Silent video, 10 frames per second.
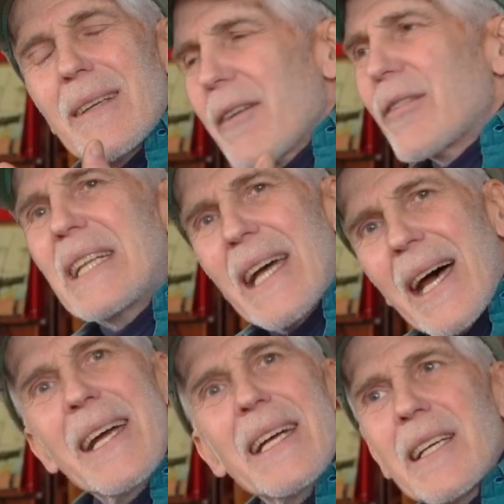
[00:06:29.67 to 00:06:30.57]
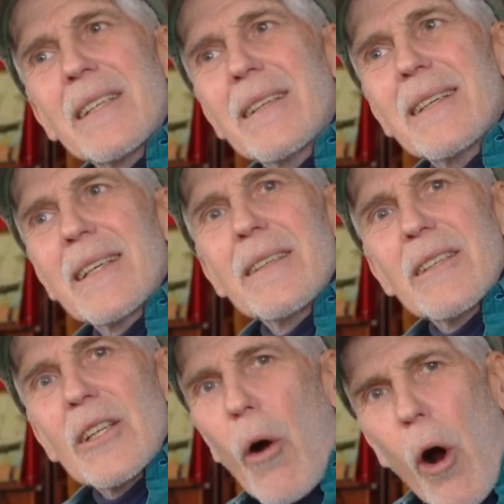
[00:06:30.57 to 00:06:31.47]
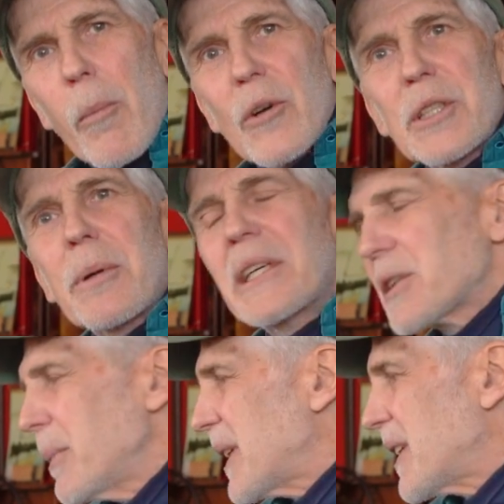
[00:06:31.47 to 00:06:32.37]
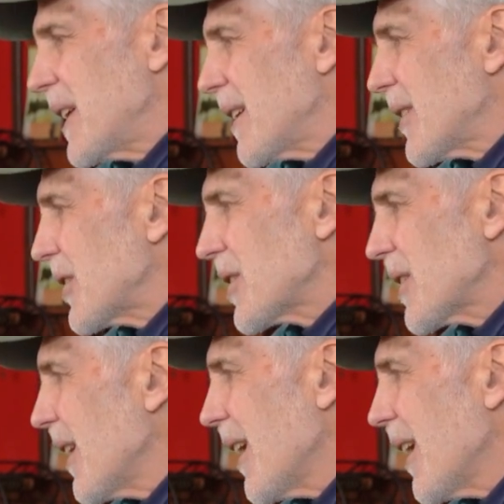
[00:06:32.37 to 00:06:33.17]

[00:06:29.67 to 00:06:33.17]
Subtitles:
Every day, it almost brings me to tears.